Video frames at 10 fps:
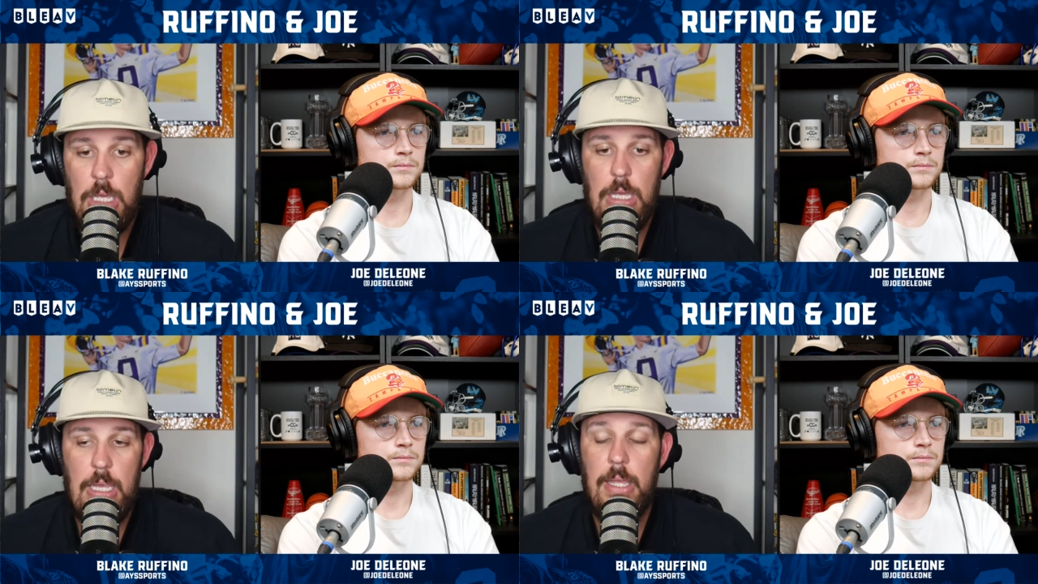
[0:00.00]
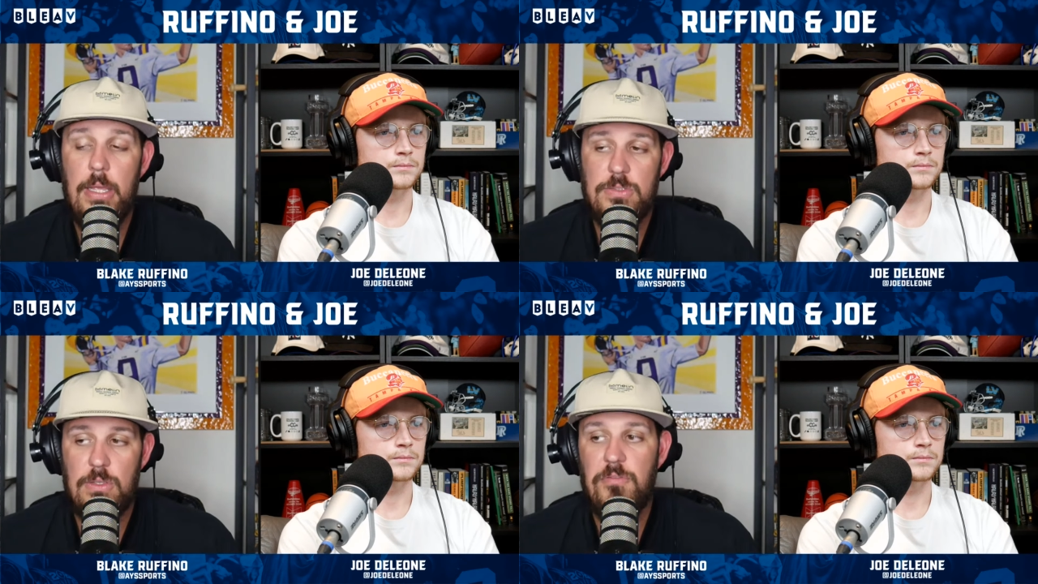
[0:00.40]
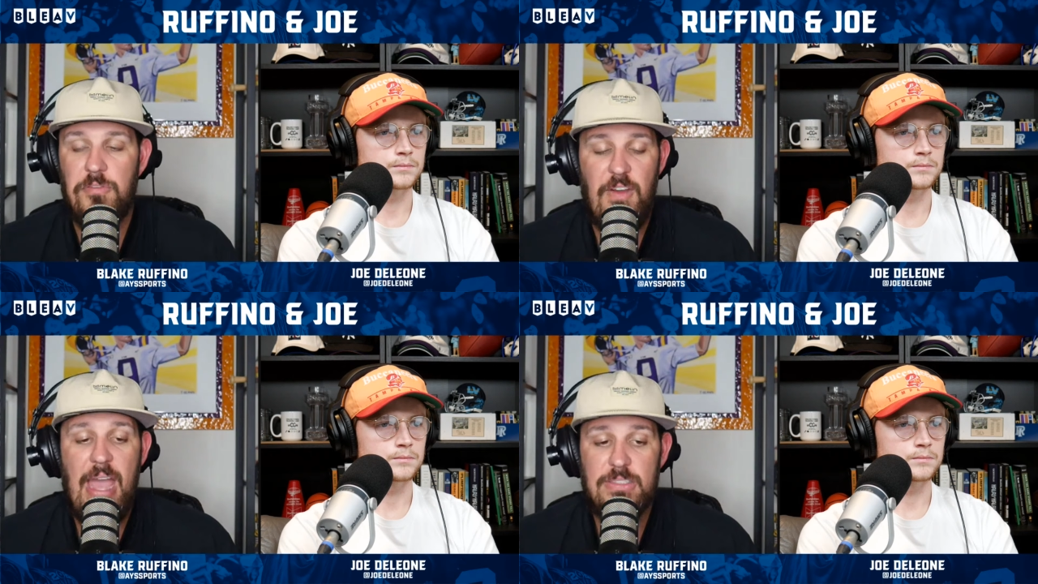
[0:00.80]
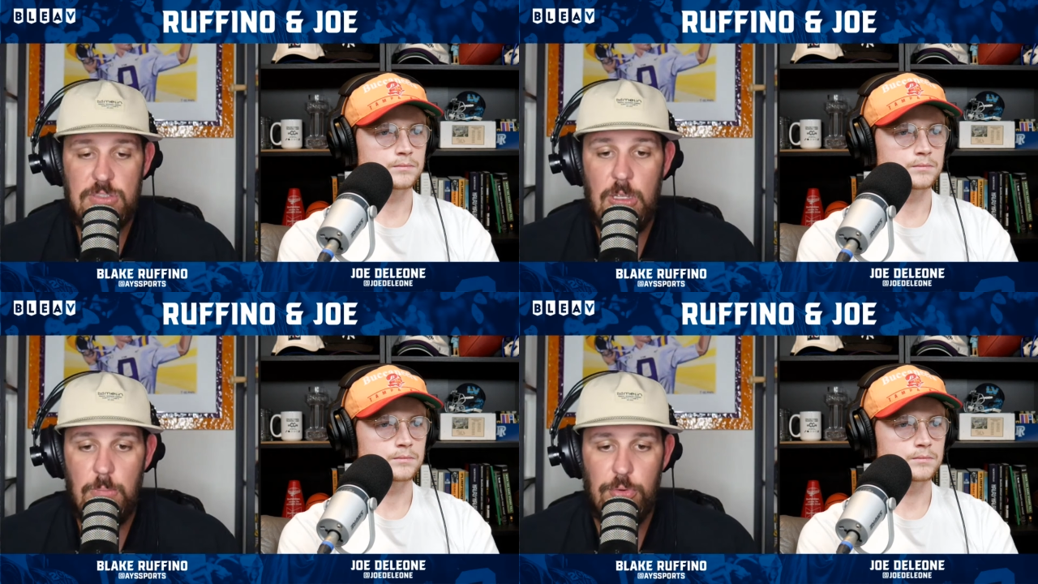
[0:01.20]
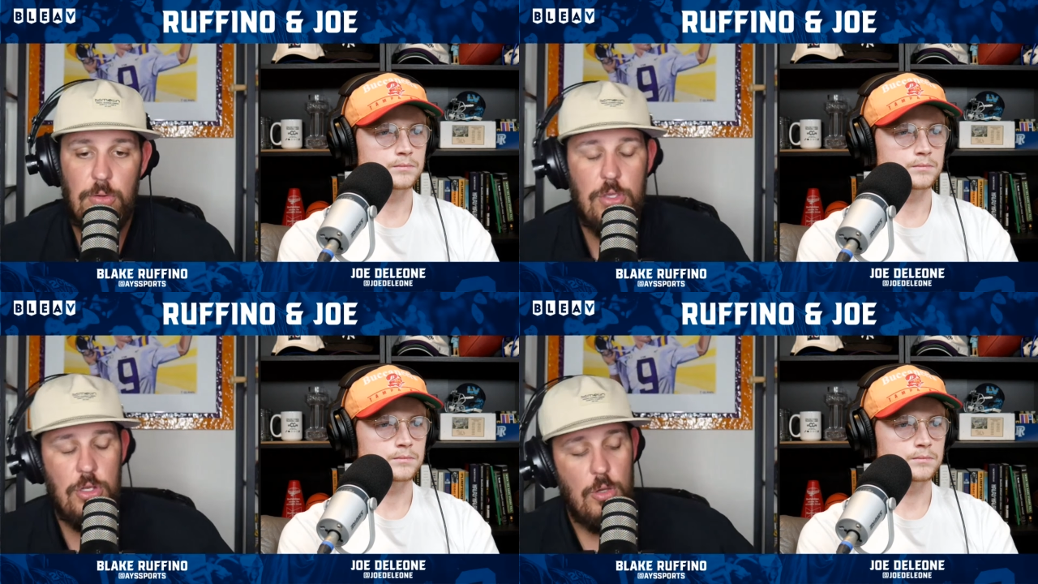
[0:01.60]
Speaker 1: is vastly
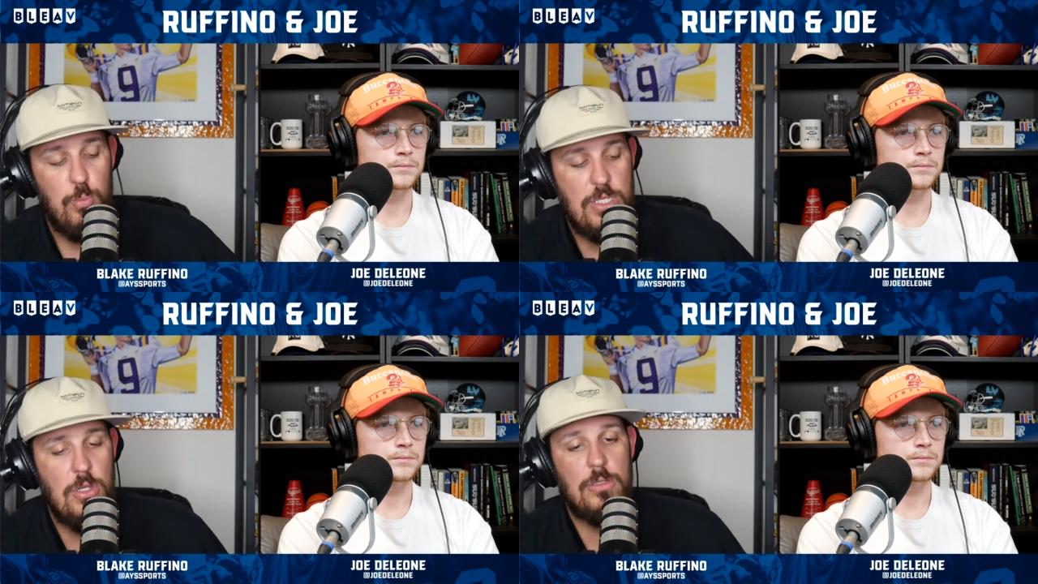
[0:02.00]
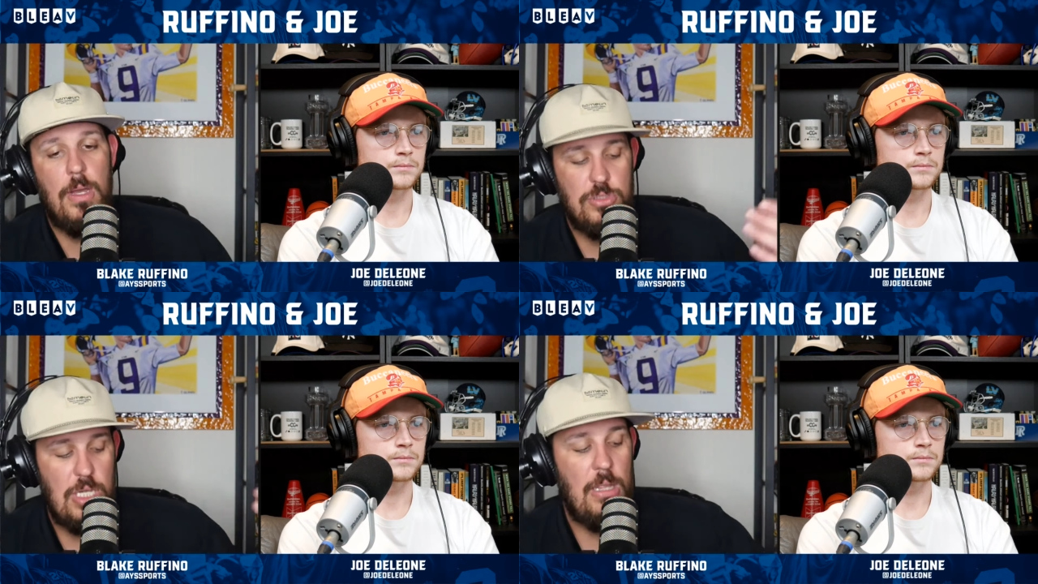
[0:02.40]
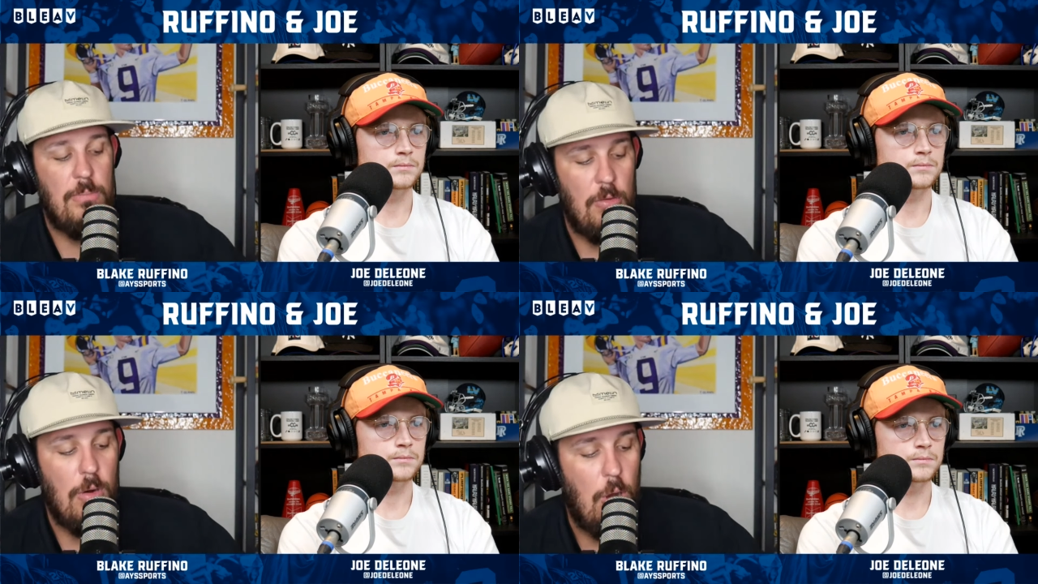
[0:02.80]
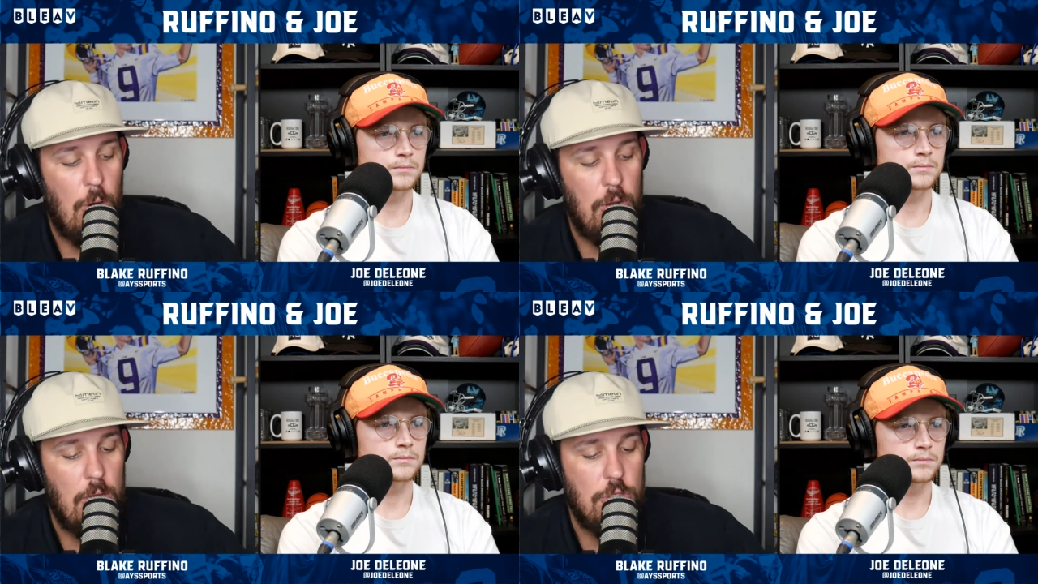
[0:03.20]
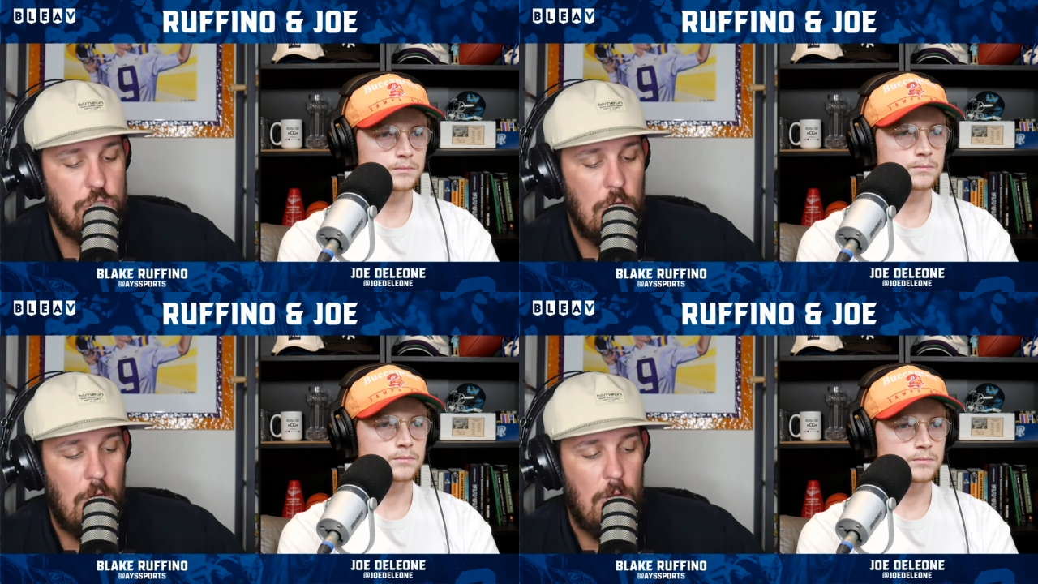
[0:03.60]
improved. You know, we talked about Jalen Milroe early in the
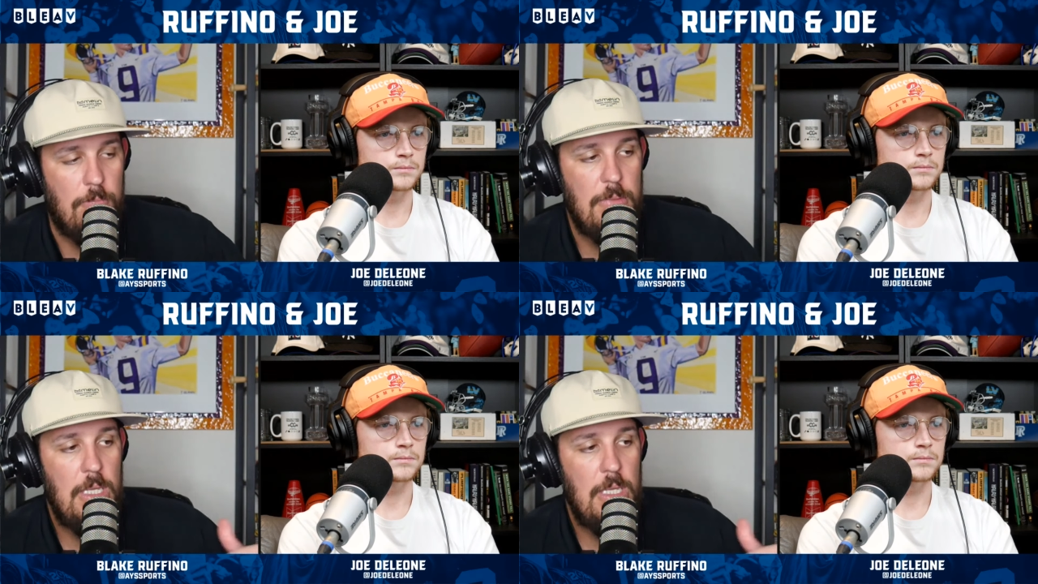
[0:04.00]
show,